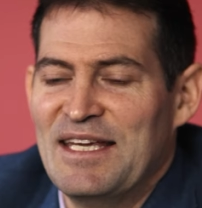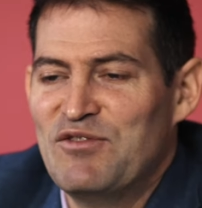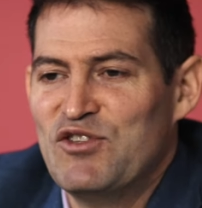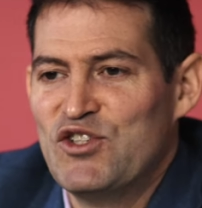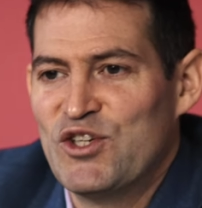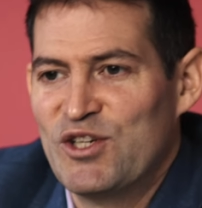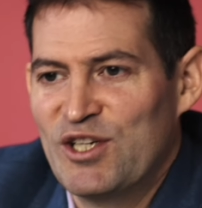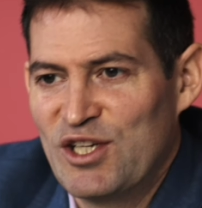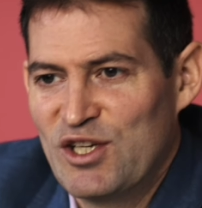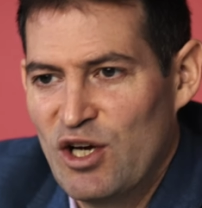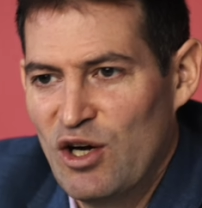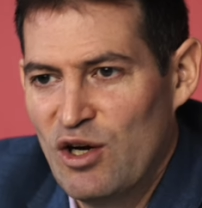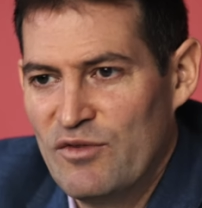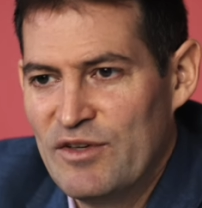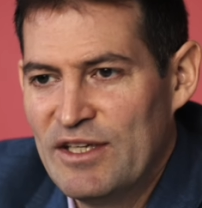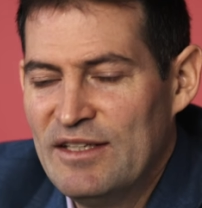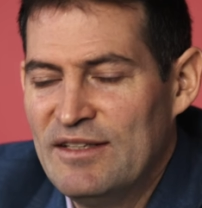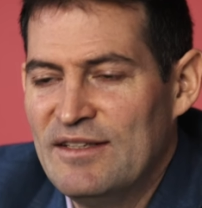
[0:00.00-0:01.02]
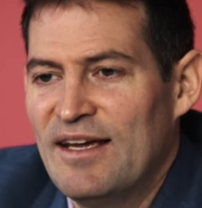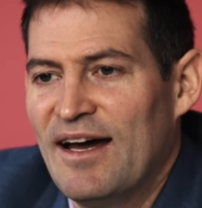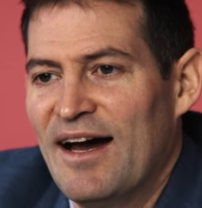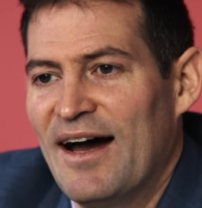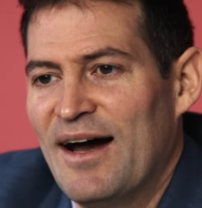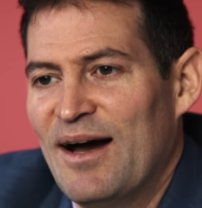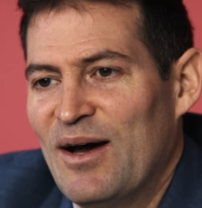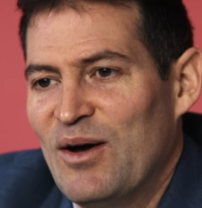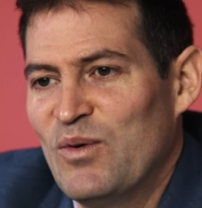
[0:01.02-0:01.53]
Even during COVID,
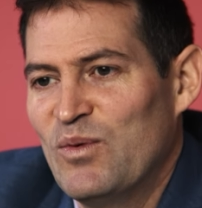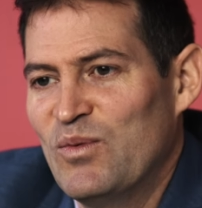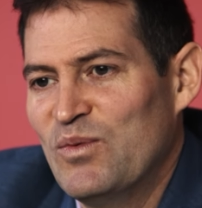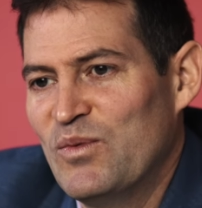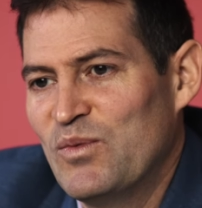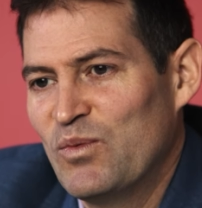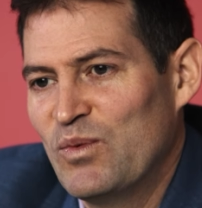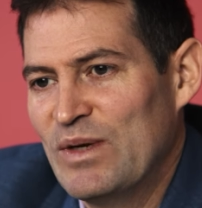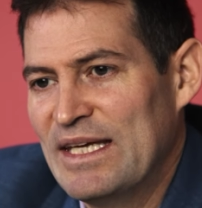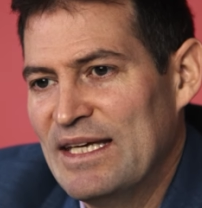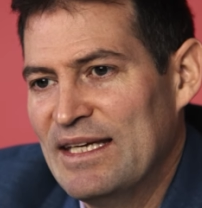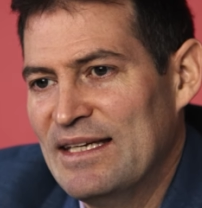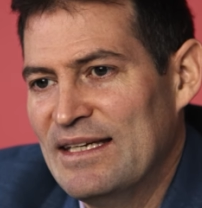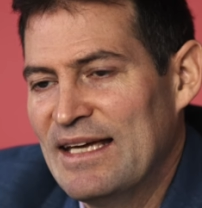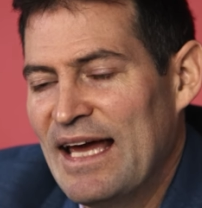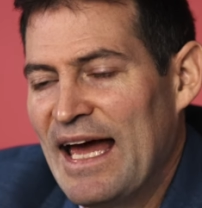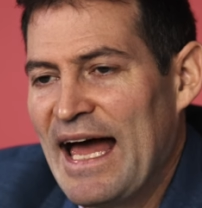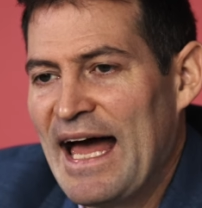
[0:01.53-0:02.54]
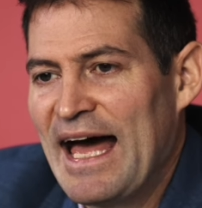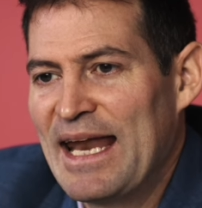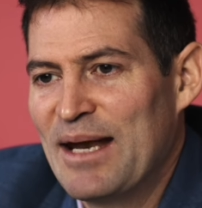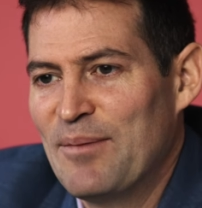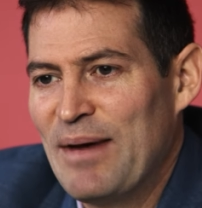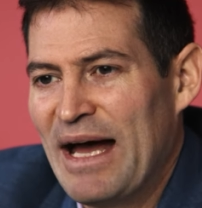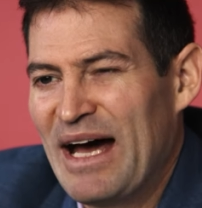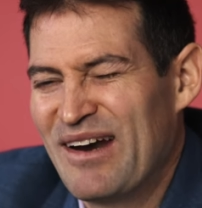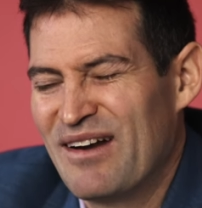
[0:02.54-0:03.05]
uh, we had
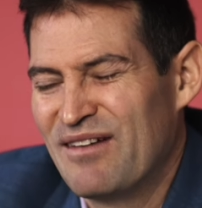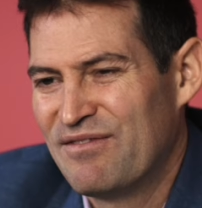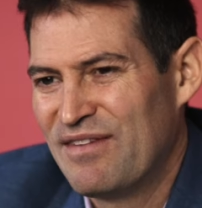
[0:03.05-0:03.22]
about a